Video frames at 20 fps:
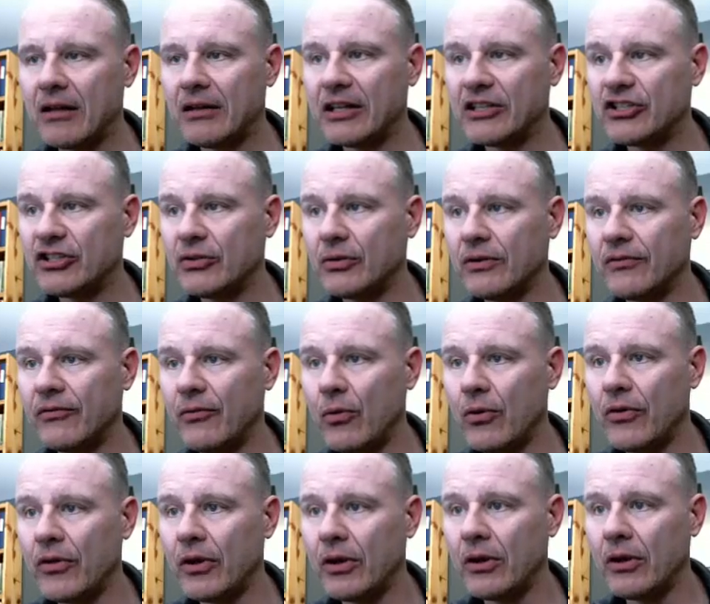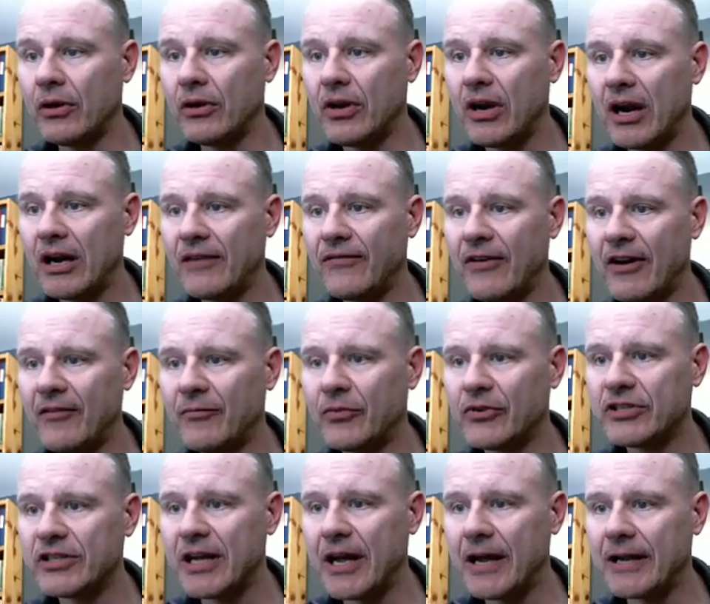let's do it for the
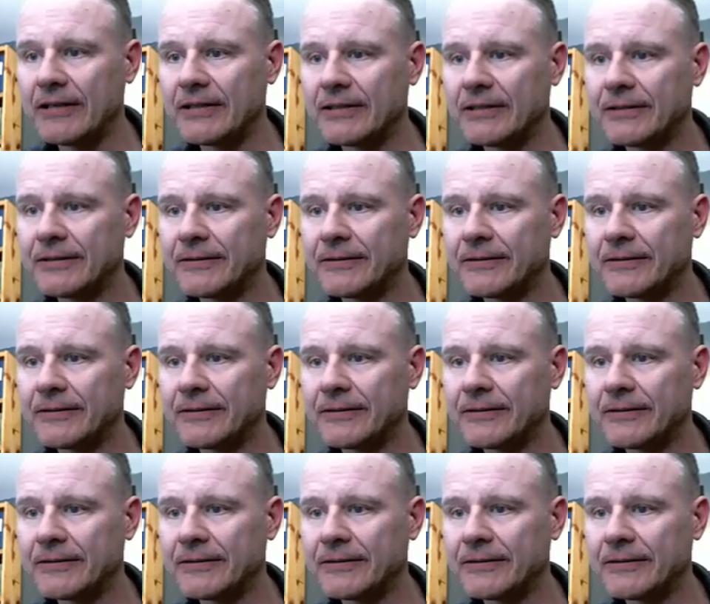95%.